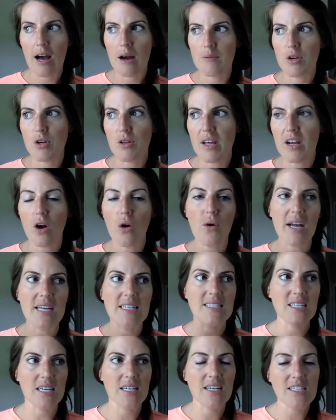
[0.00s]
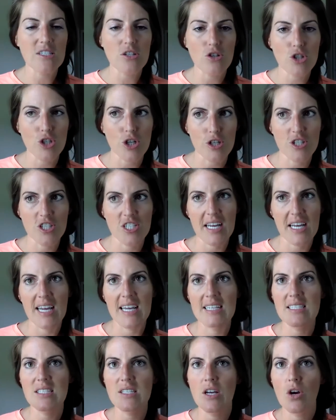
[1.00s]
you're like, okay, Sundays are church
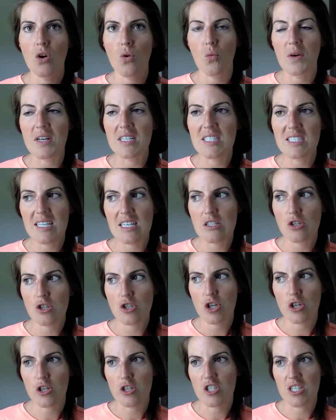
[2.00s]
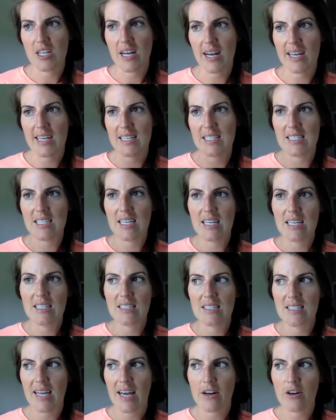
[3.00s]
days, Wednesdays are church nights,
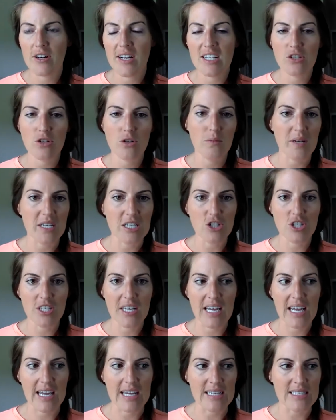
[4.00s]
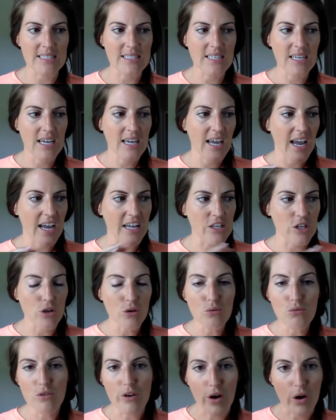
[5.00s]
Saturdays are beach days, and
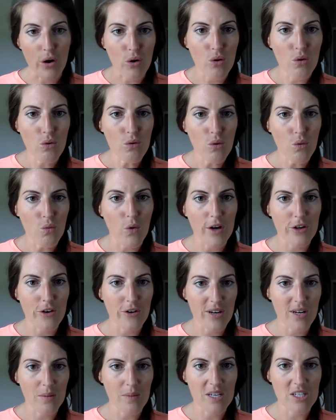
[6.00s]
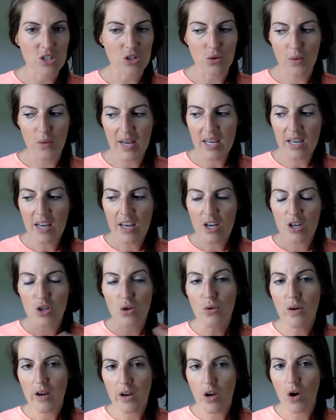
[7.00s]
you know what you're going to be doing, you
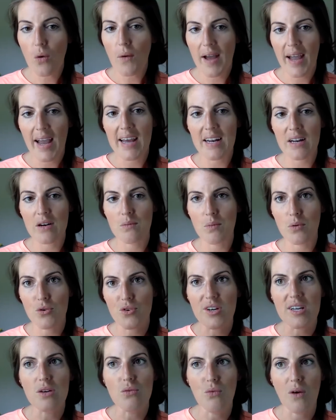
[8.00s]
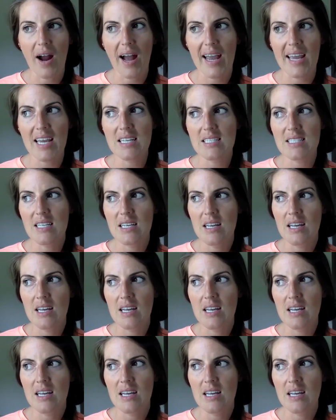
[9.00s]
could go ahead and pre-write